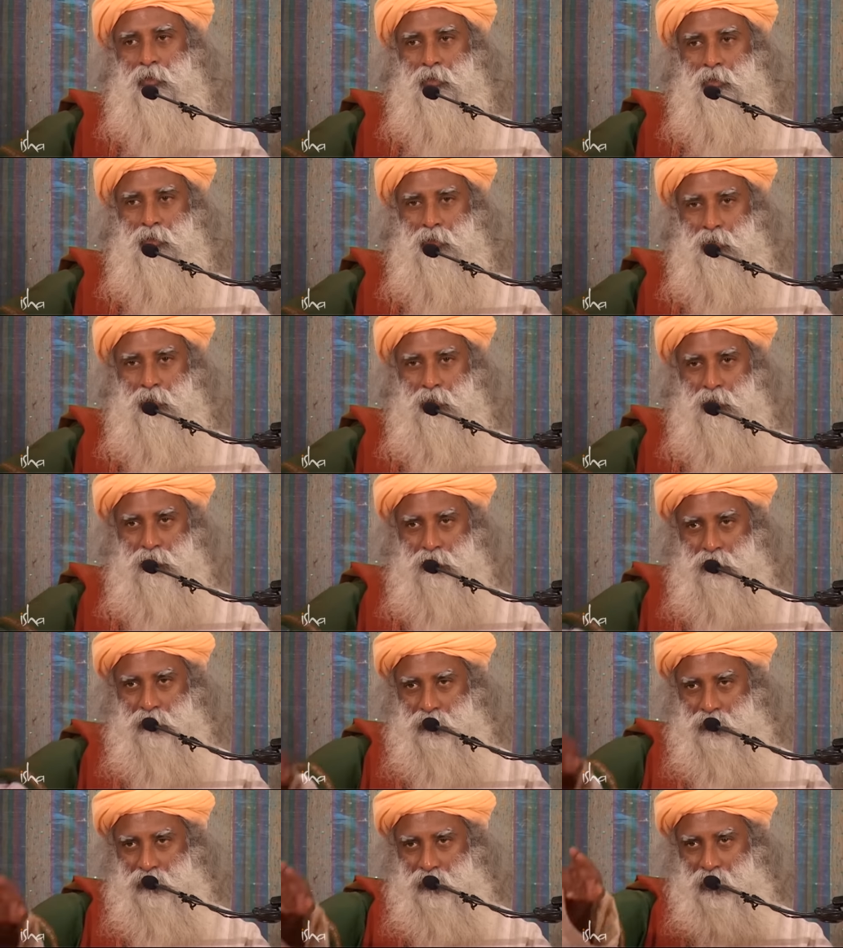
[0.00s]
He
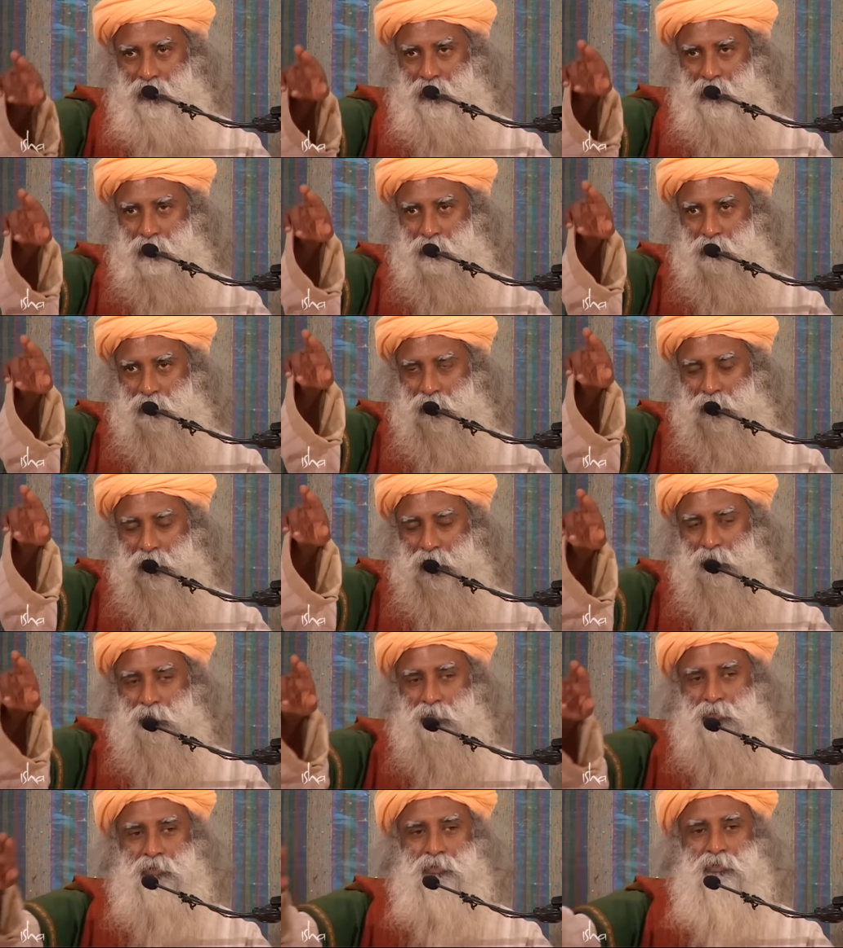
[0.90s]
also standing in the
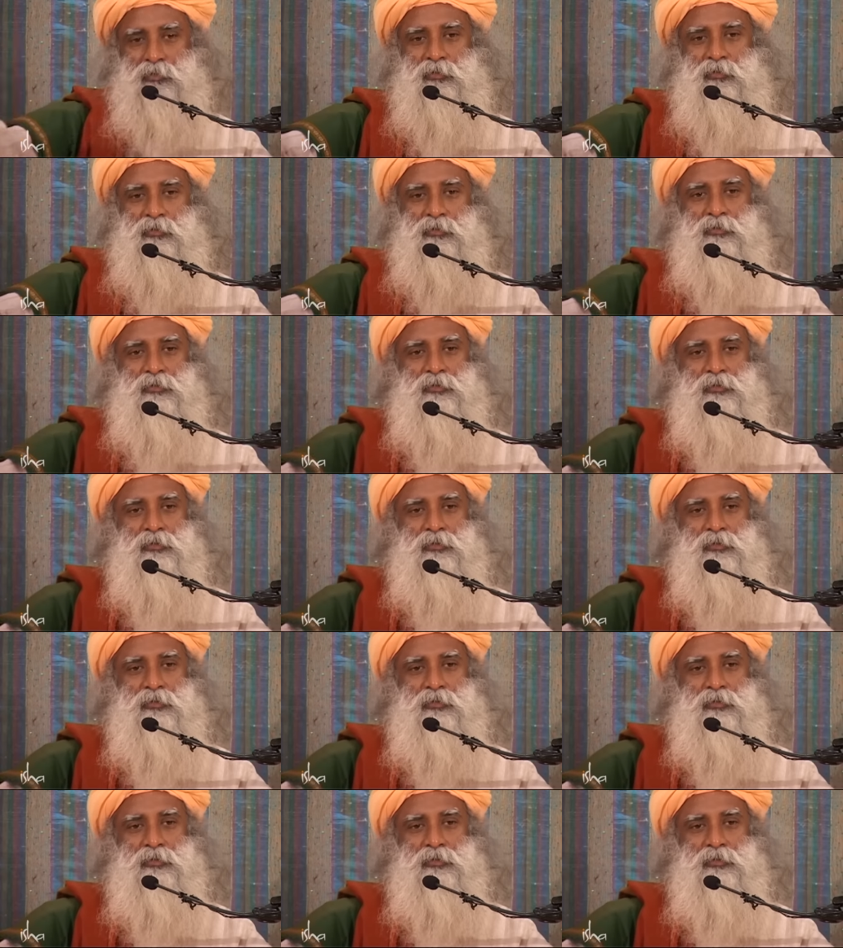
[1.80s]
shadows.